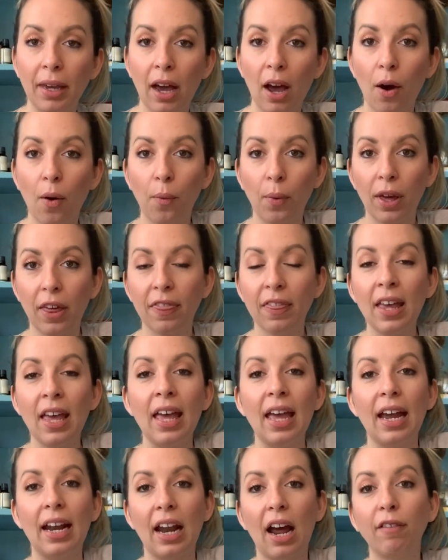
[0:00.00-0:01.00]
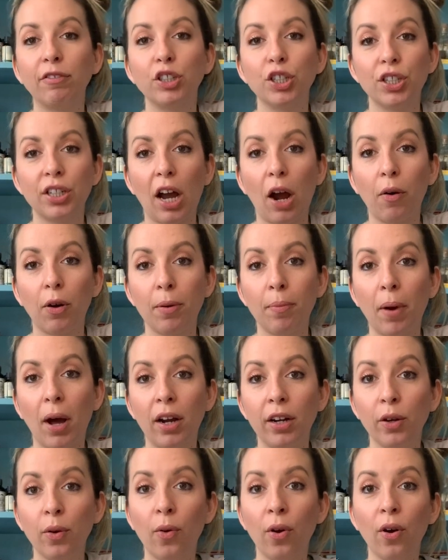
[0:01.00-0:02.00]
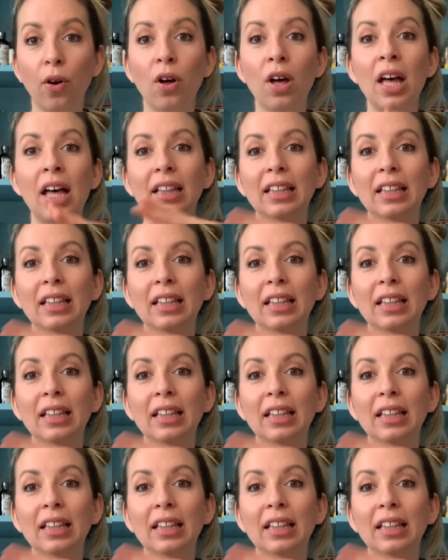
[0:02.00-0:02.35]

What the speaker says: out with an after shower body oil.